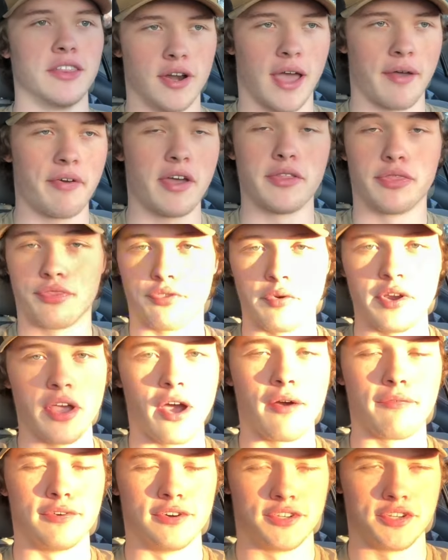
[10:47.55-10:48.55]
I've had 3
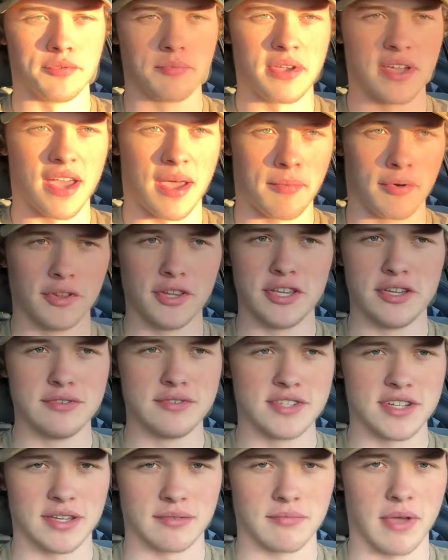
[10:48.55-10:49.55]
offered to me. I'm
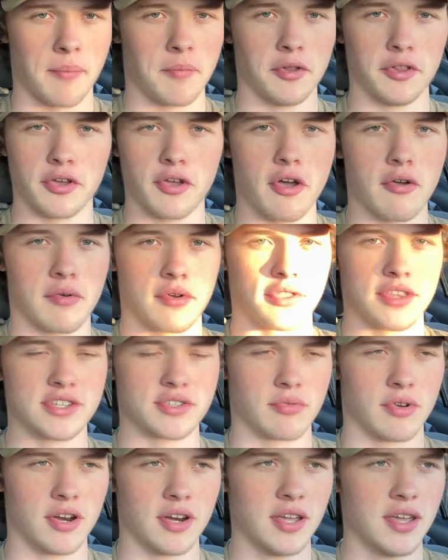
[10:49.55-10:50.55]
only going with this
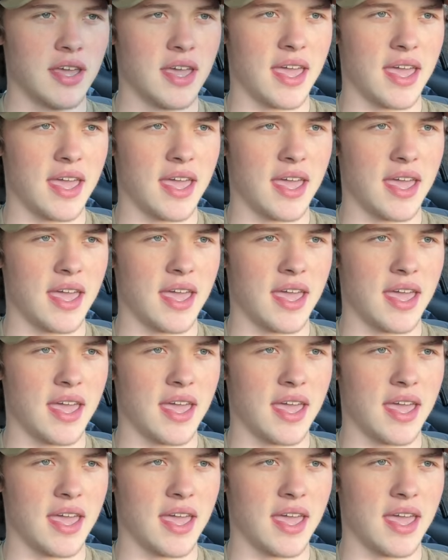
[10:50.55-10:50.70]
one.